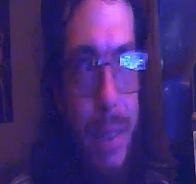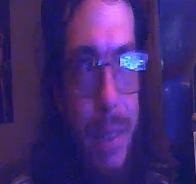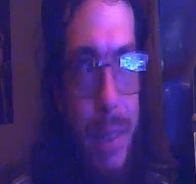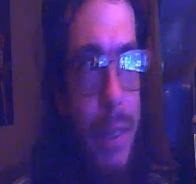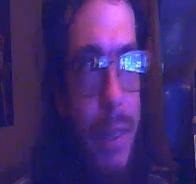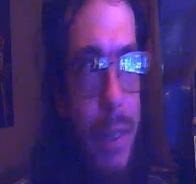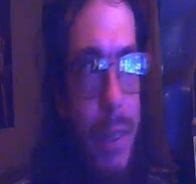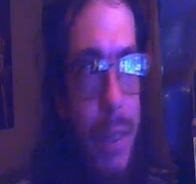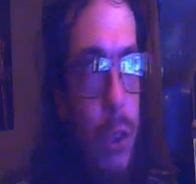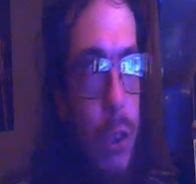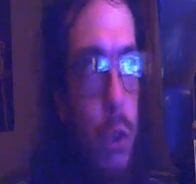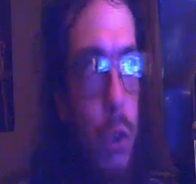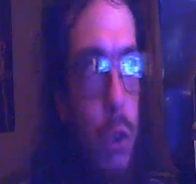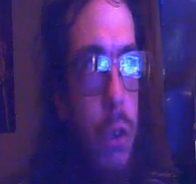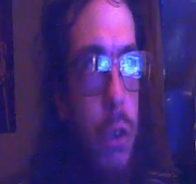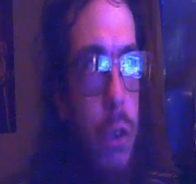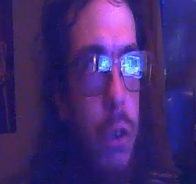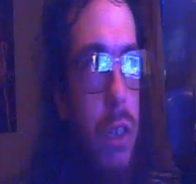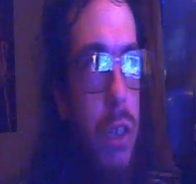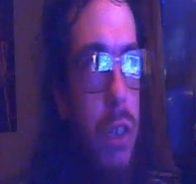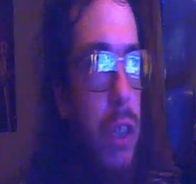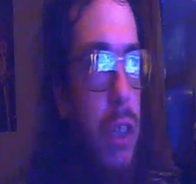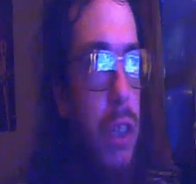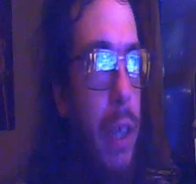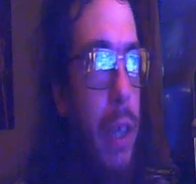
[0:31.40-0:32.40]
You choose
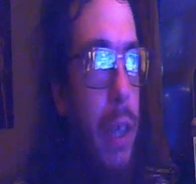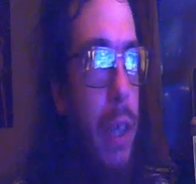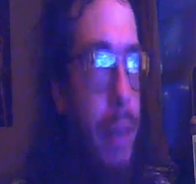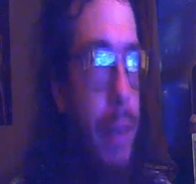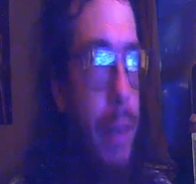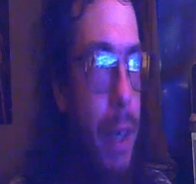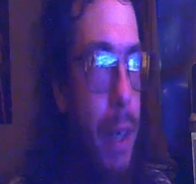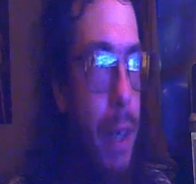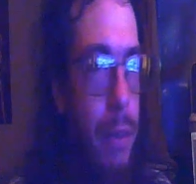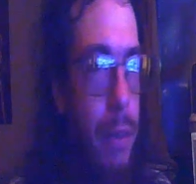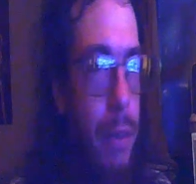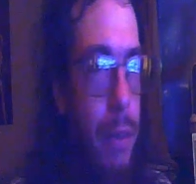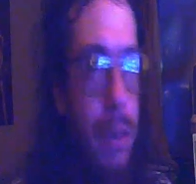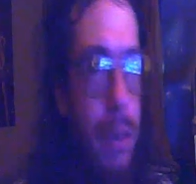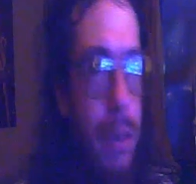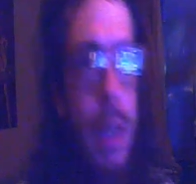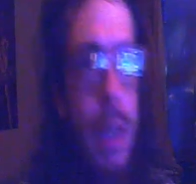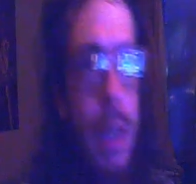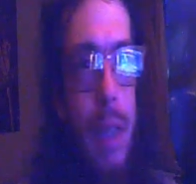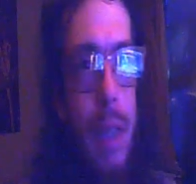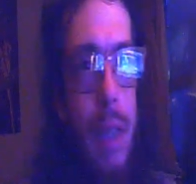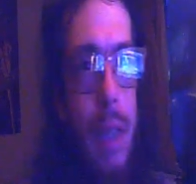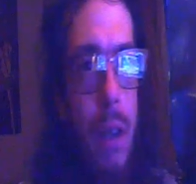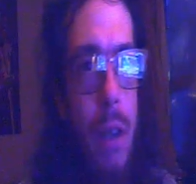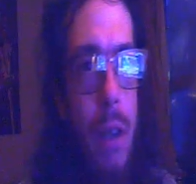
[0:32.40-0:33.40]
to shut it down,
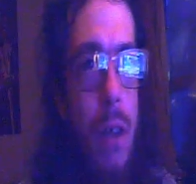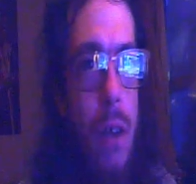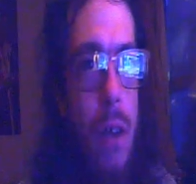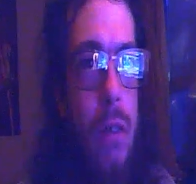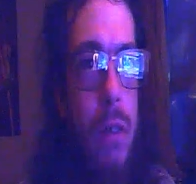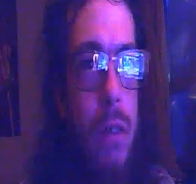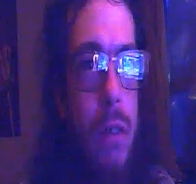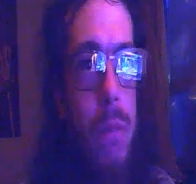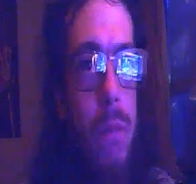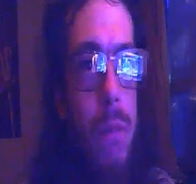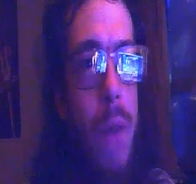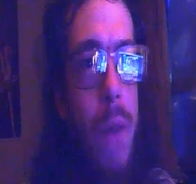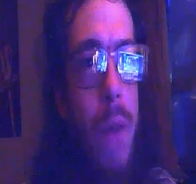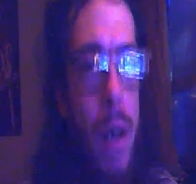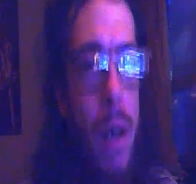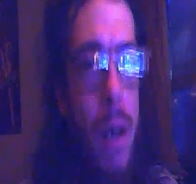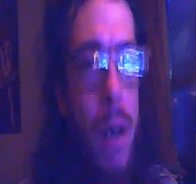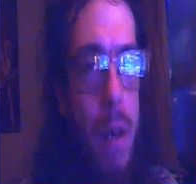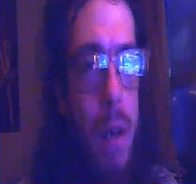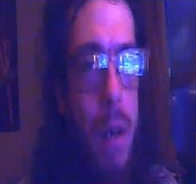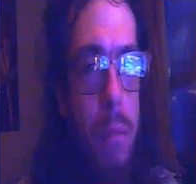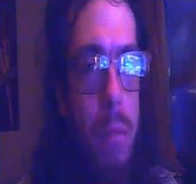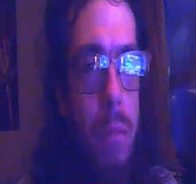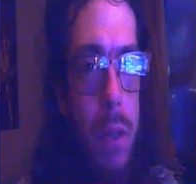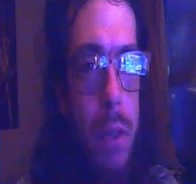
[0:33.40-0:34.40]
it locks the fuck
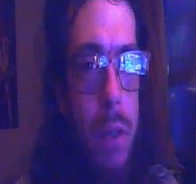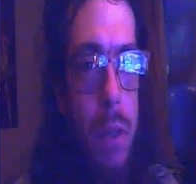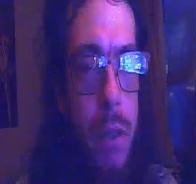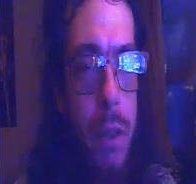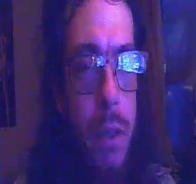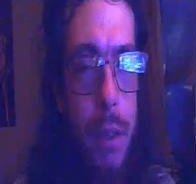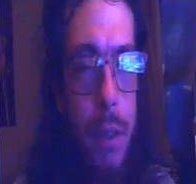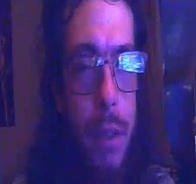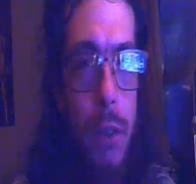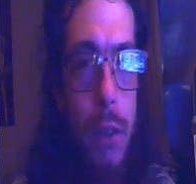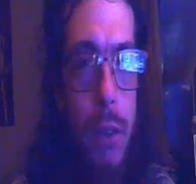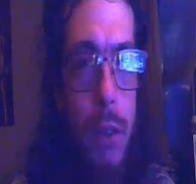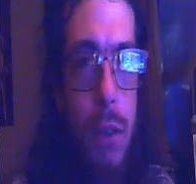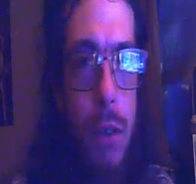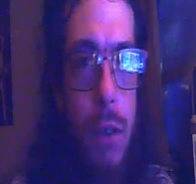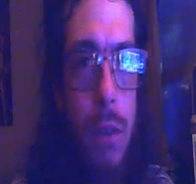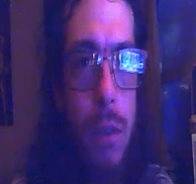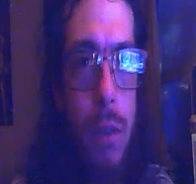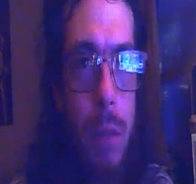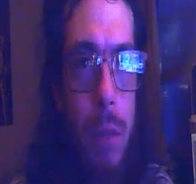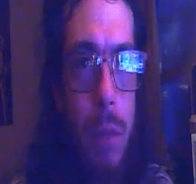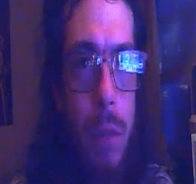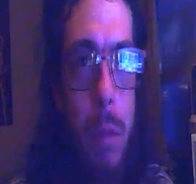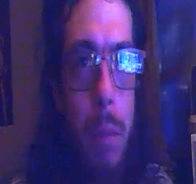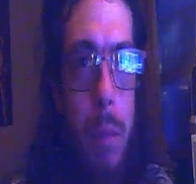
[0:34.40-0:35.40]
up. You choose to
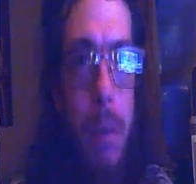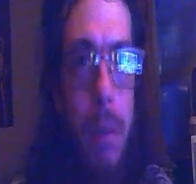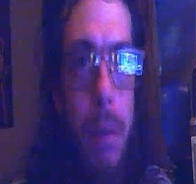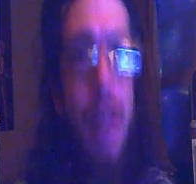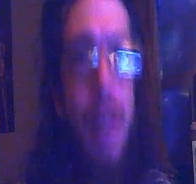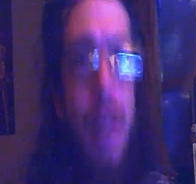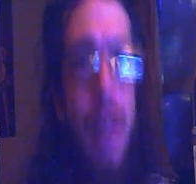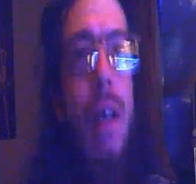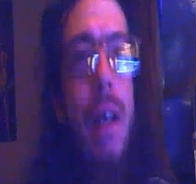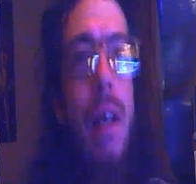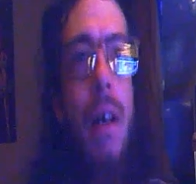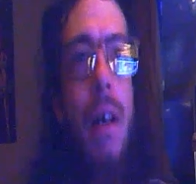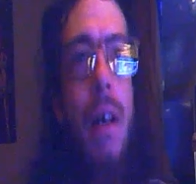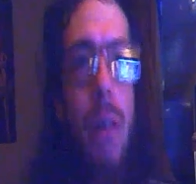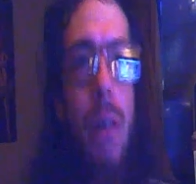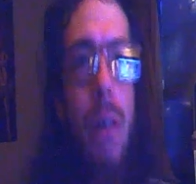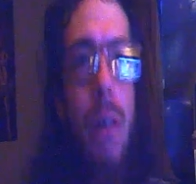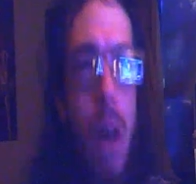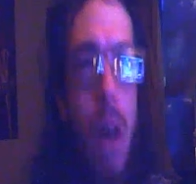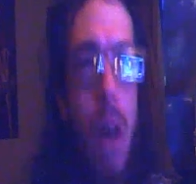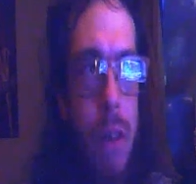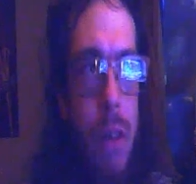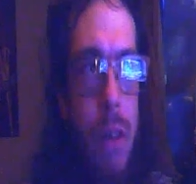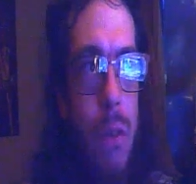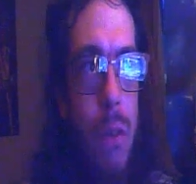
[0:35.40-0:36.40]
reboot it,
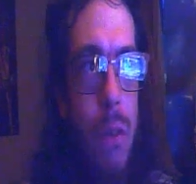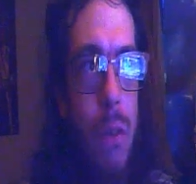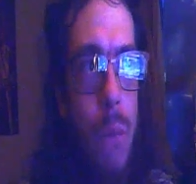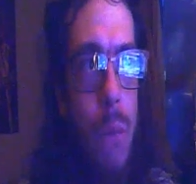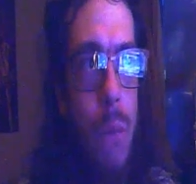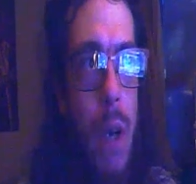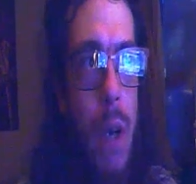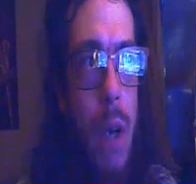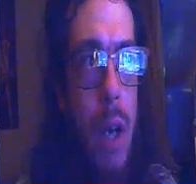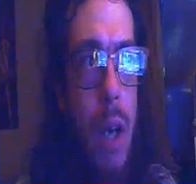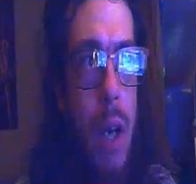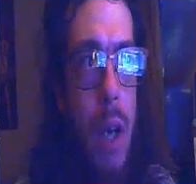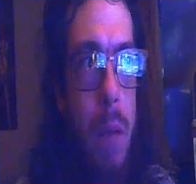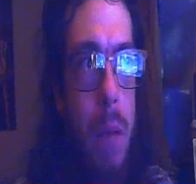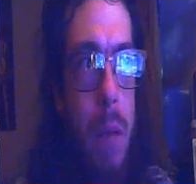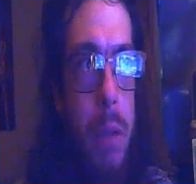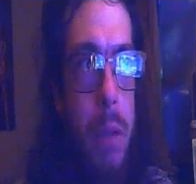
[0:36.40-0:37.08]
locks the fuck up.